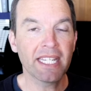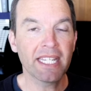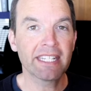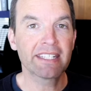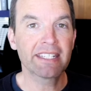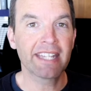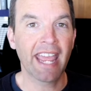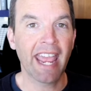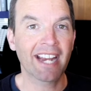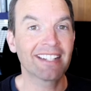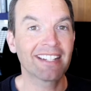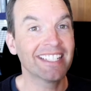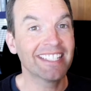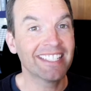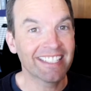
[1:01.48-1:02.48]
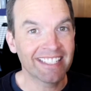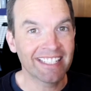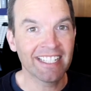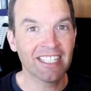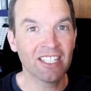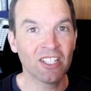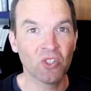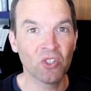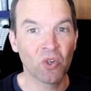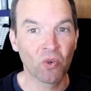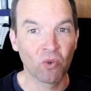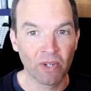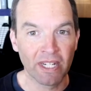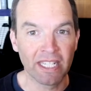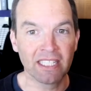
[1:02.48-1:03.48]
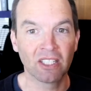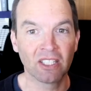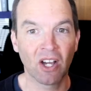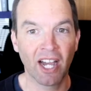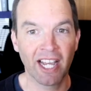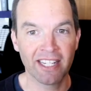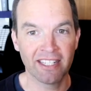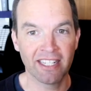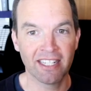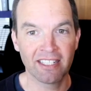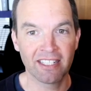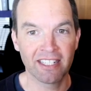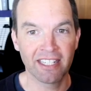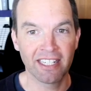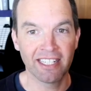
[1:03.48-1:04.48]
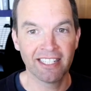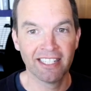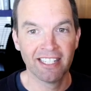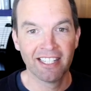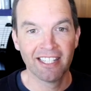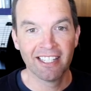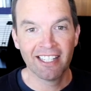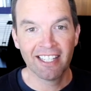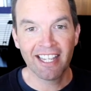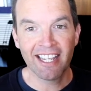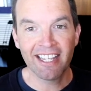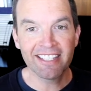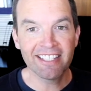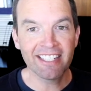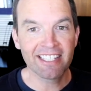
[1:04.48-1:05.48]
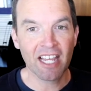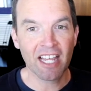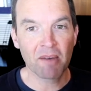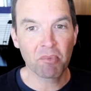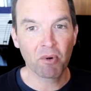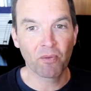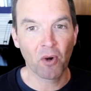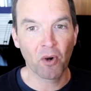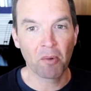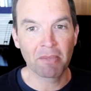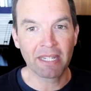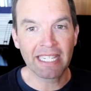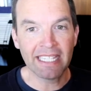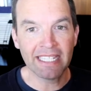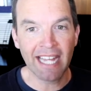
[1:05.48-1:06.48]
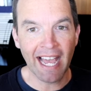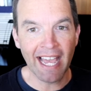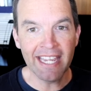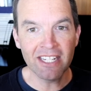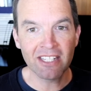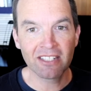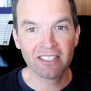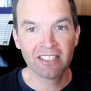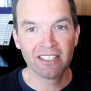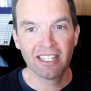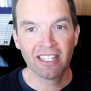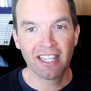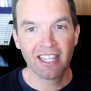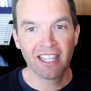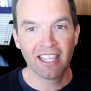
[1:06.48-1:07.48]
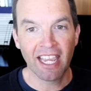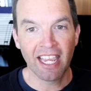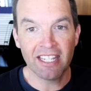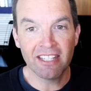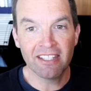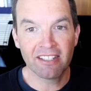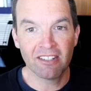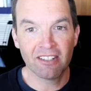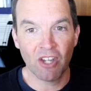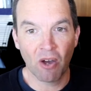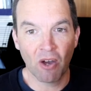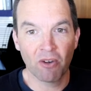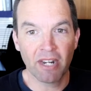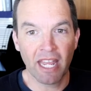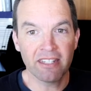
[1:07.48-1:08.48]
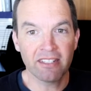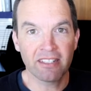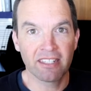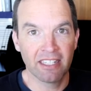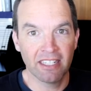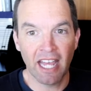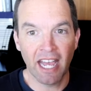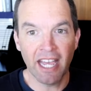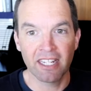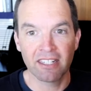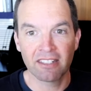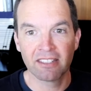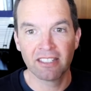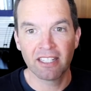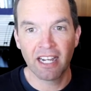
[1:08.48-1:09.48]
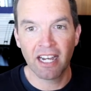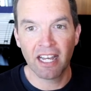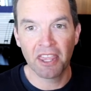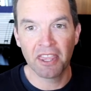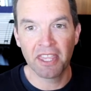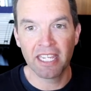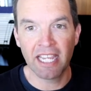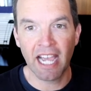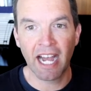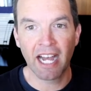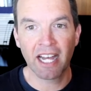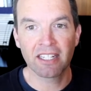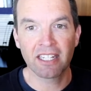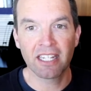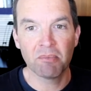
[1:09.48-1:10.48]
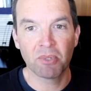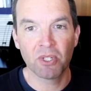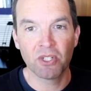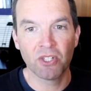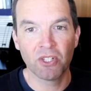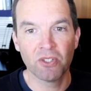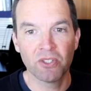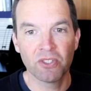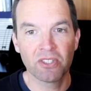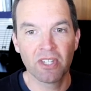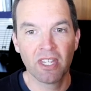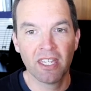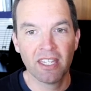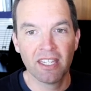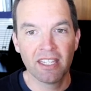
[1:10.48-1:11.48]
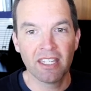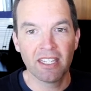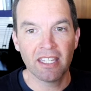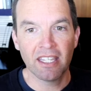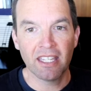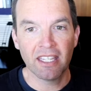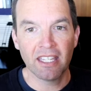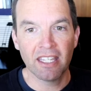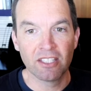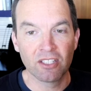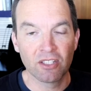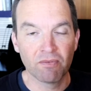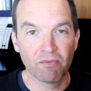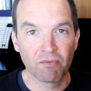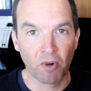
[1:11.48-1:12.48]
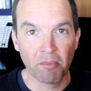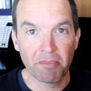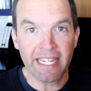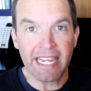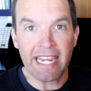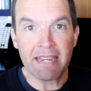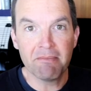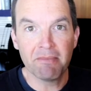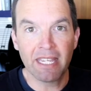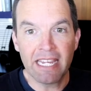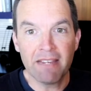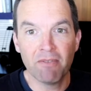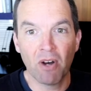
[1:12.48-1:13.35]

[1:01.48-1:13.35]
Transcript: to actually see your real identity. Here's an example from Kid 8. He's known as Kid 8. The art he produced is from Team Evil.